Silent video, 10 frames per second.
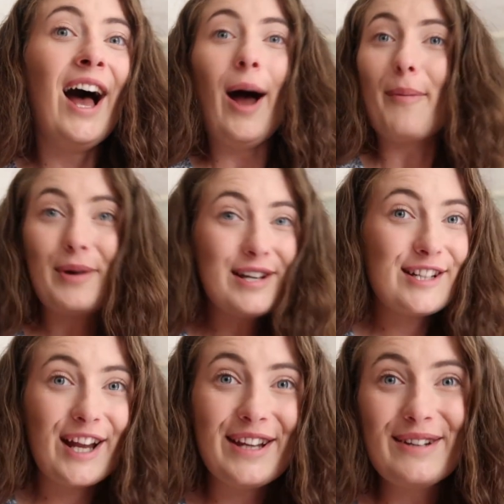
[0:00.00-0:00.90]

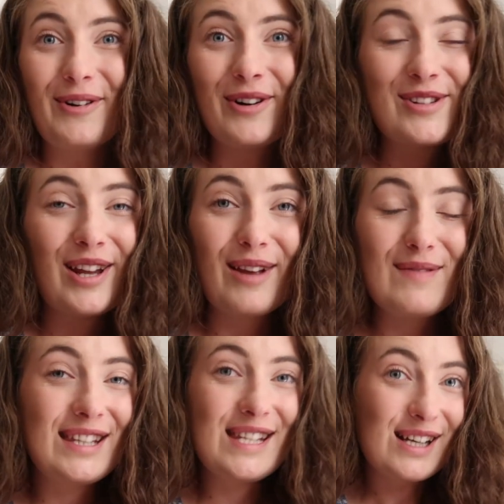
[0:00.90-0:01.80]
Appreciate you watching
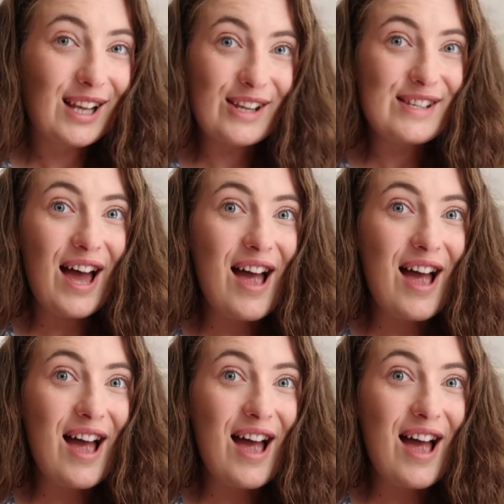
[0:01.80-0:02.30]
the declutter